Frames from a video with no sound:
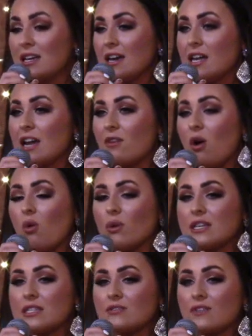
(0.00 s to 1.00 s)
And I've
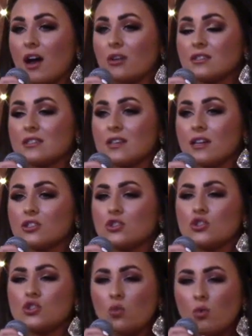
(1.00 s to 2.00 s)
always found such
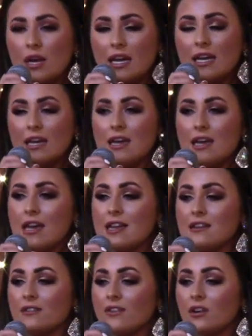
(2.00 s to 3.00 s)
joy and
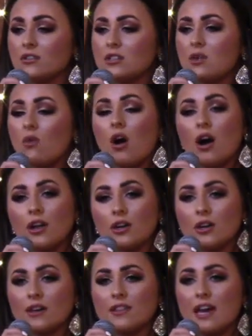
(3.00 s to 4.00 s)
felt so
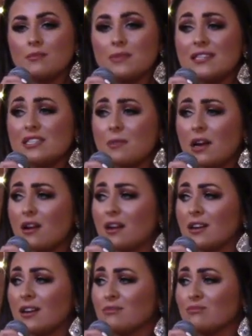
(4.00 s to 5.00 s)
honored that Miss
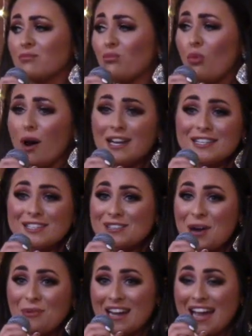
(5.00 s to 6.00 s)
America wanted to
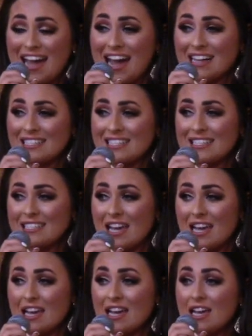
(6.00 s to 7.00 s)
know what I had to
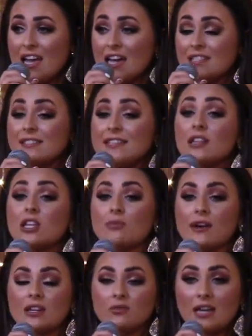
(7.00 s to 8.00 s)
say and
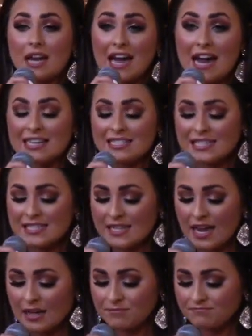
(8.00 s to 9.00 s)
celebrated what I had to
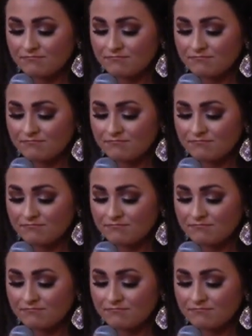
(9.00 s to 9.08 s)
say.